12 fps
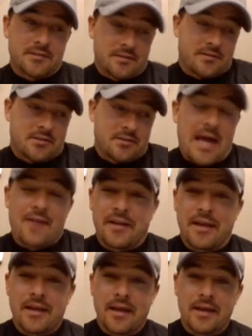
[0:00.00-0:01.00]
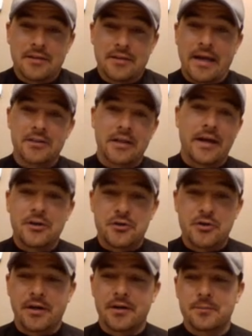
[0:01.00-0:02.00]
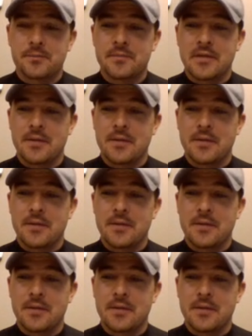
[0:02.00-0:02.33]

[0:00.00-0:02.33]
is just having a lighter trigger.